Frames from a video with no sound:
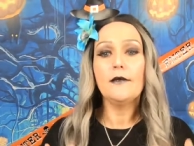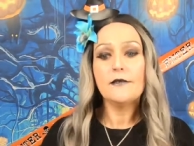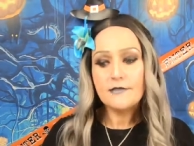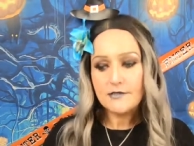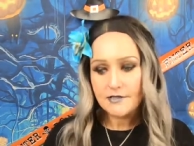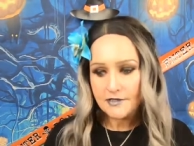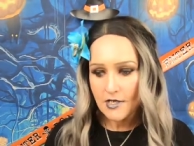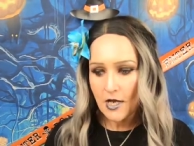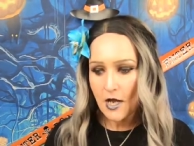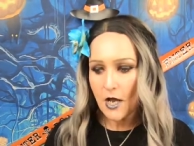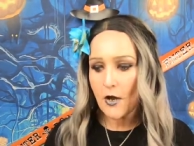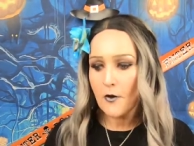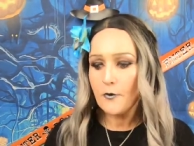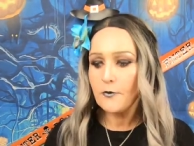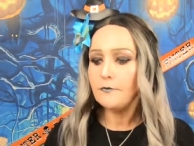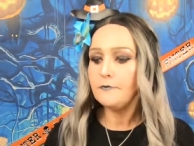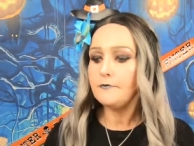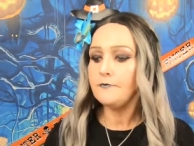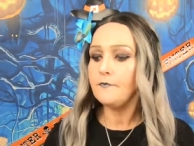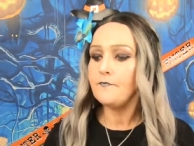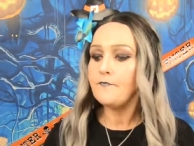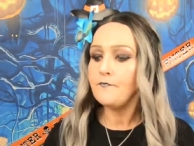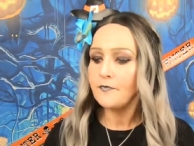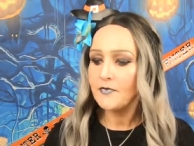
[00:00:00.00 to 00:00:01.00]
So
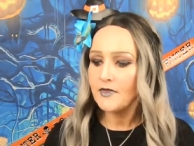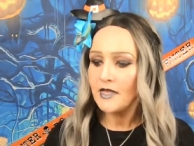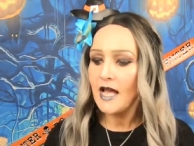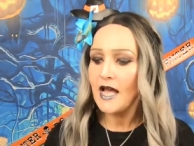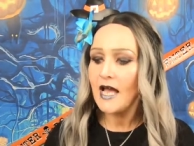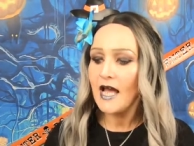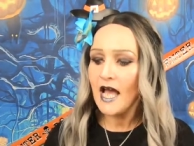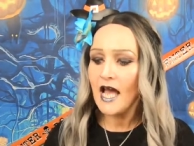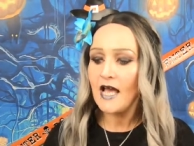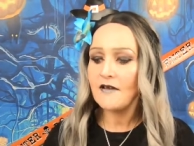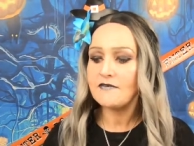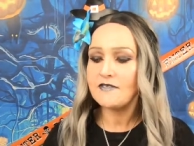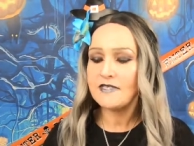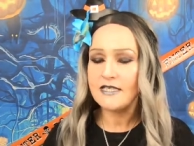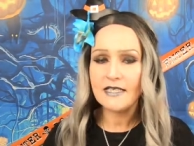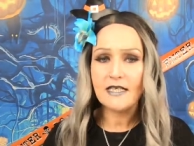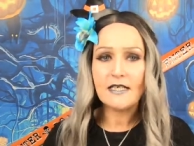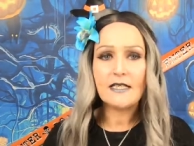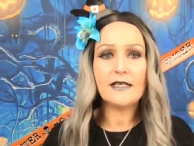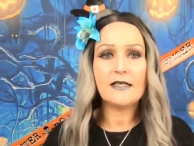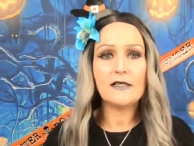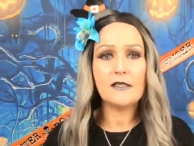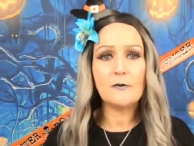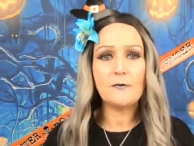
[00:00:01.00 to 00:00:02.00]
I have
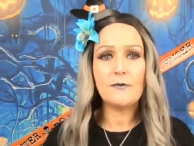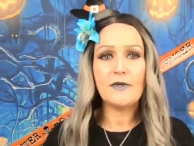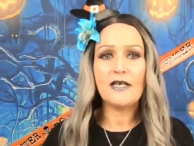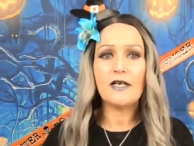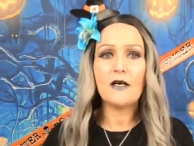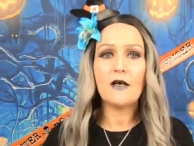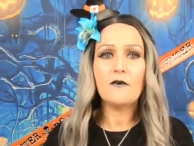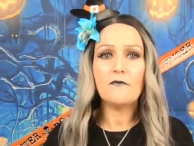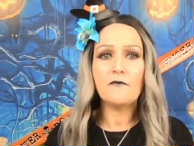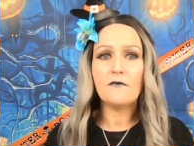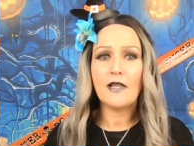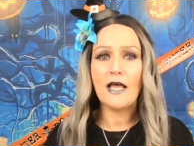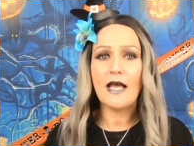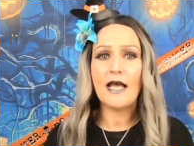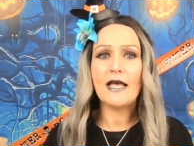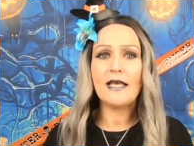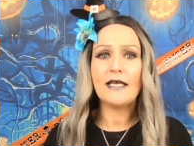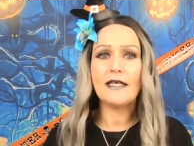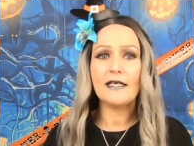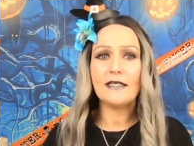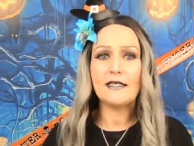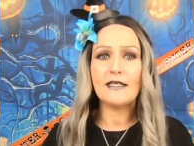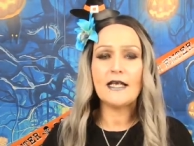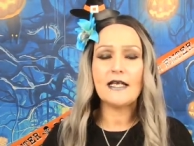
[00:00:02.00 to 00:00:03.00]
seen a little bit of
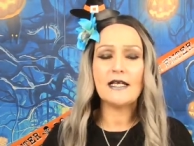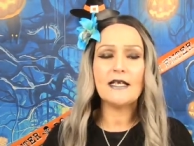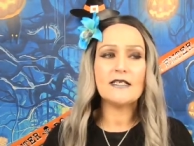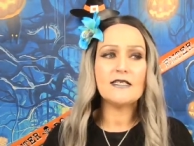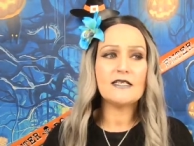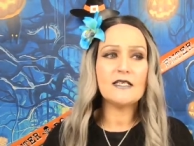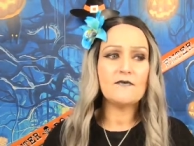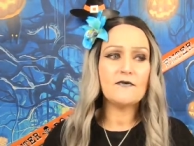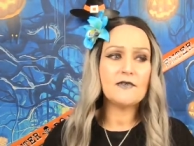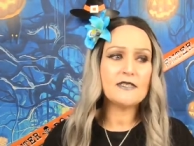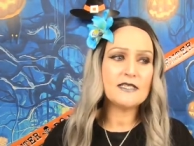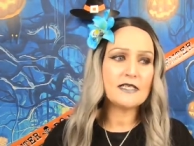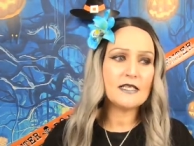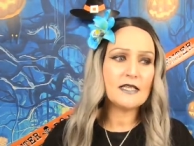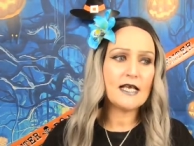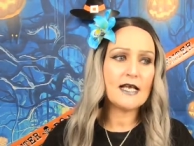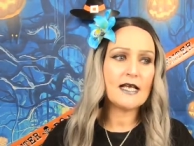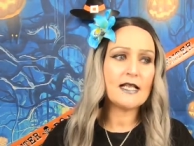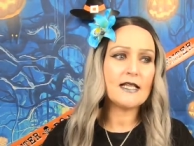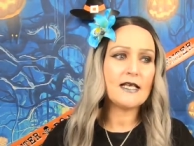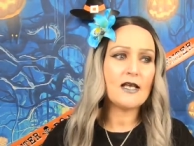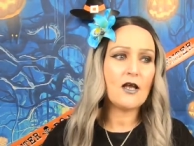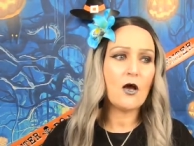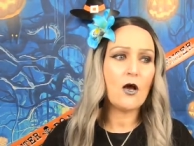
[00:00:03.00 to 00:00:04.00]
like negativity
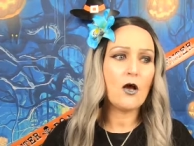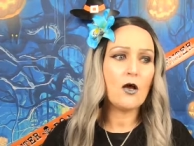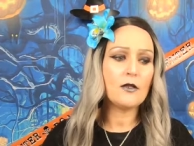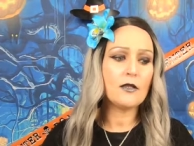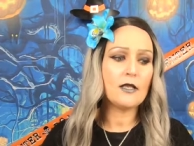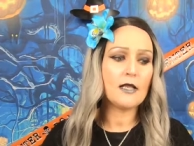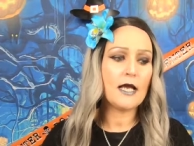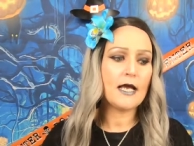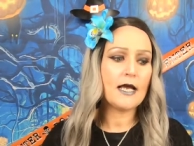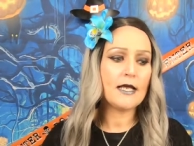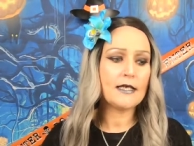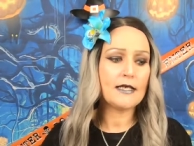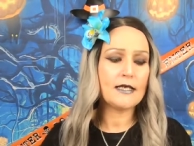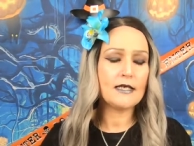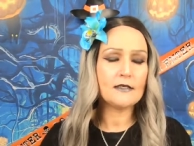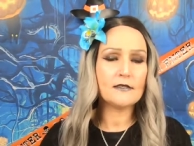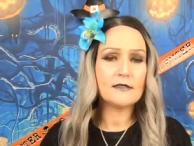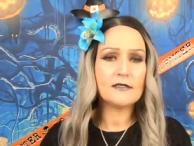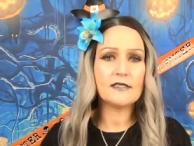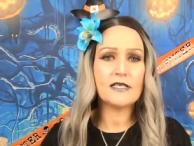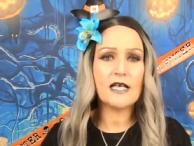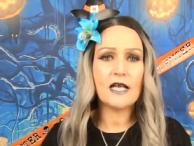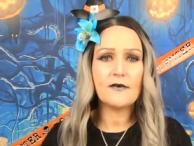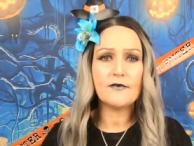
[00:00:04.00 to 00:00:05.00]
lately on like
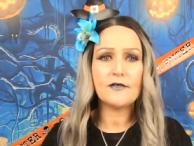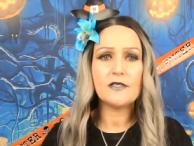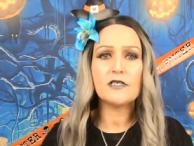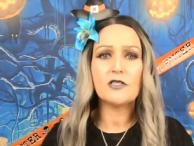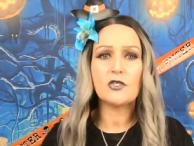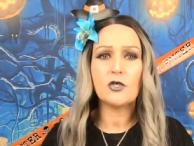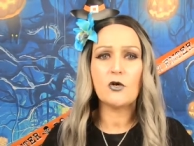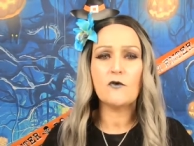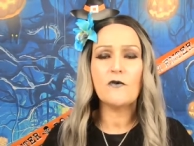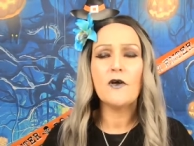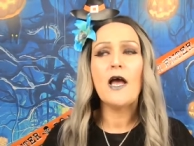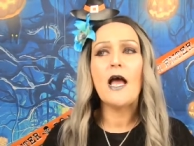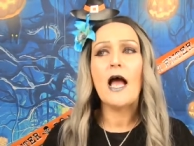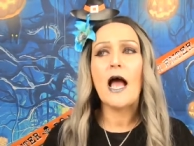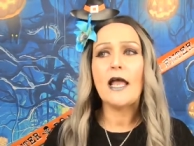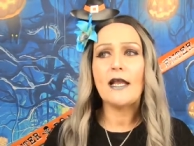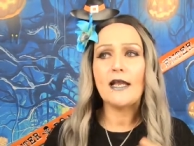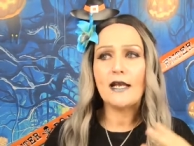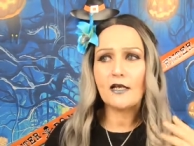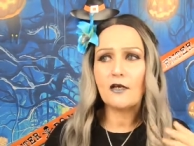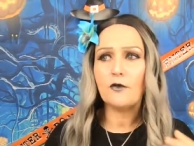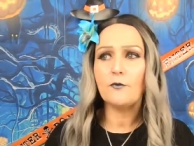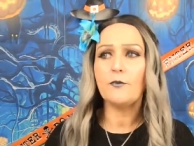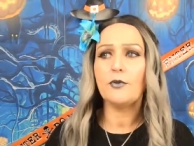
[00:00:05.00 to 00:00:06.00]
Killstar and stuff,
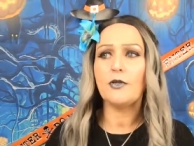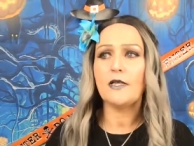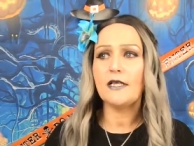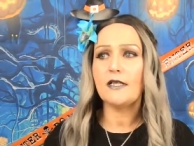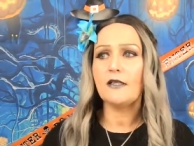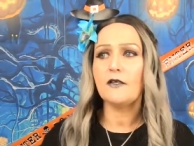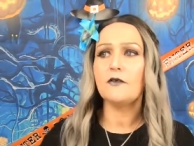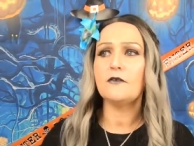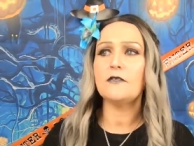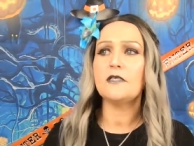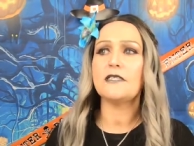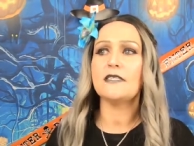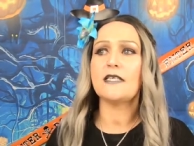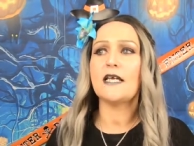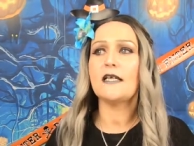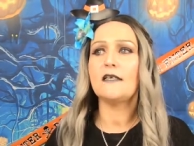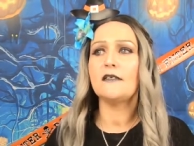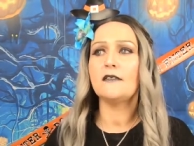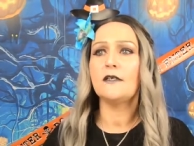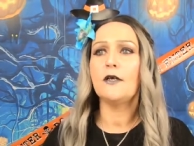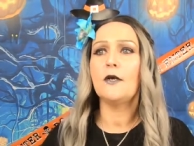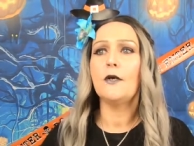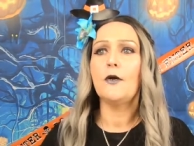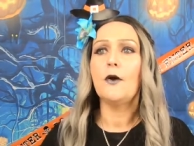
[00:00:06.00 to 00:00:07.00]
and I completely
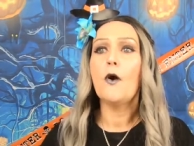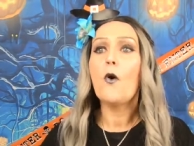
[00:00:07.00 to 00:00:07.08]
understand